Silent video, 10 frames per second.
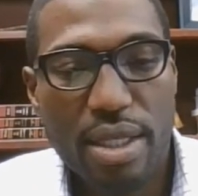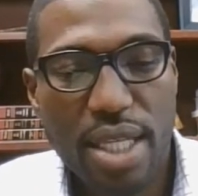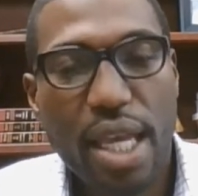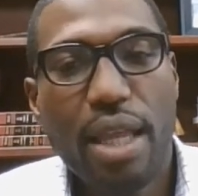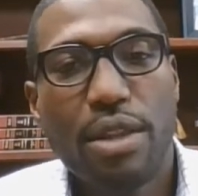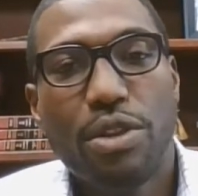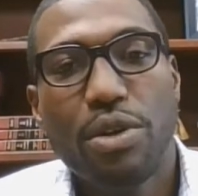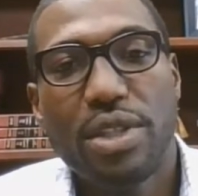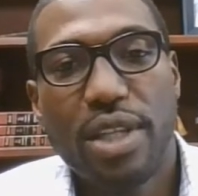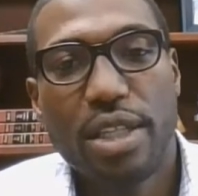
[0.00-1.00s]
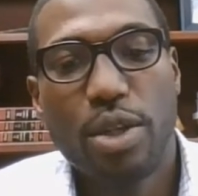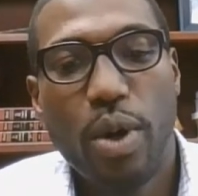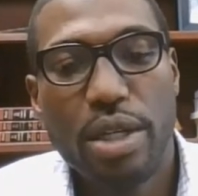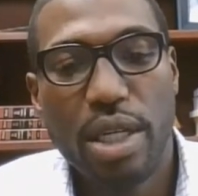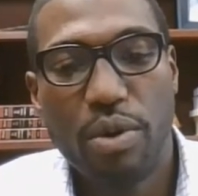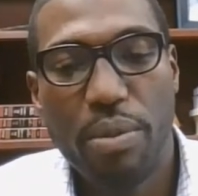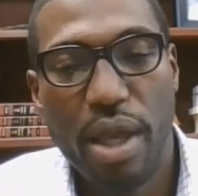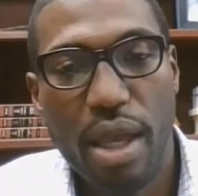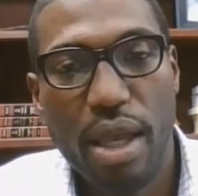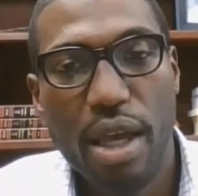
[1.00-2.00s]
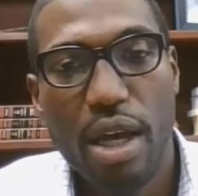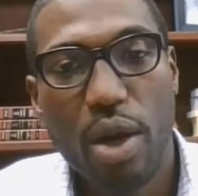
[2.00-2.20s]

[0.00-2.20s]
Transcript: second through 6th question will be